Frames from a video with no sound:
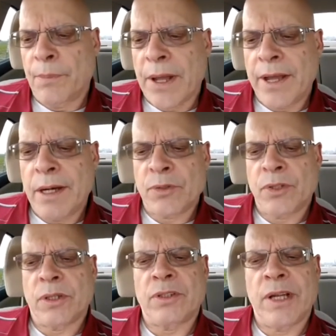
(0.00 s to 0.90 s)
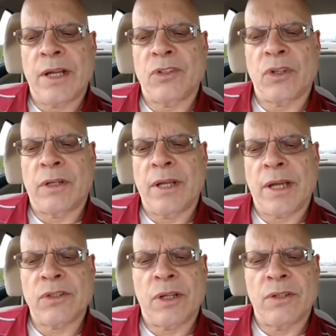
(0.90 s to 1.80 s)
Item six, tax
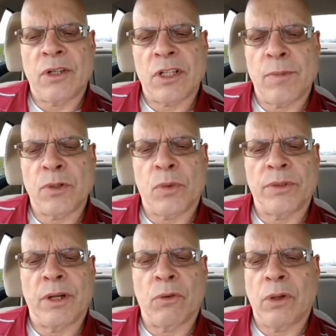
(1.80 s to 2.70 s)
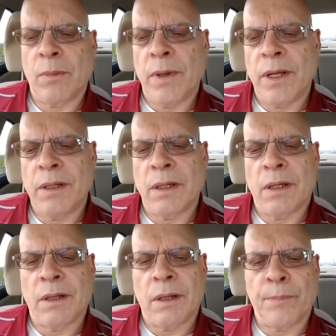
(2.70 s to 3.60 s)
assessments, what they really mean.
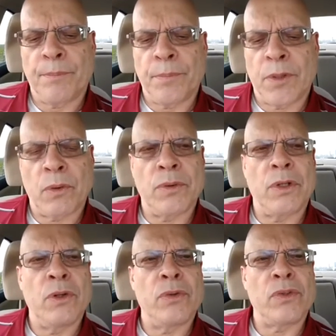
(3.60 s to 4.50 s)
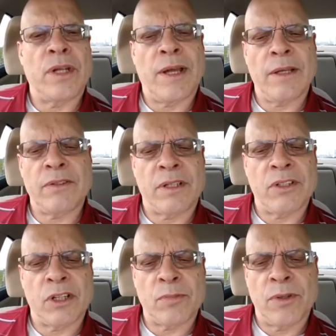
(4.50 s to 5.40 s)
Don't use tax
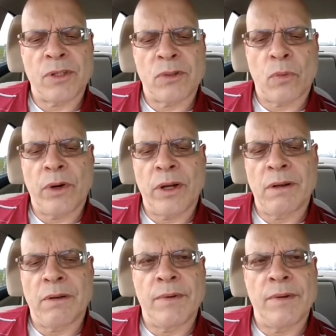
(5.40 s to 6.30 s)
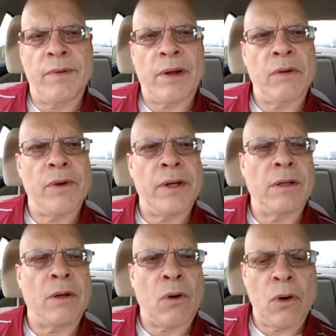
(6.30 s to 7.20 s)
assessments as a way of
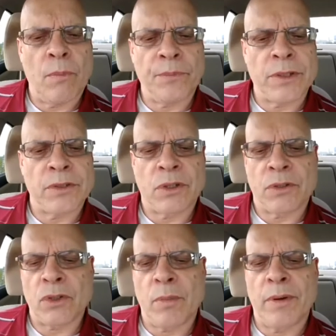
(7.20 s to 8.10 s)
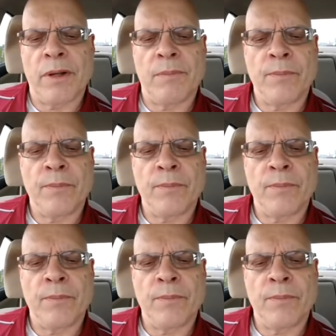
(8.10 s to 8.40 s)
evaluating a home because there's so many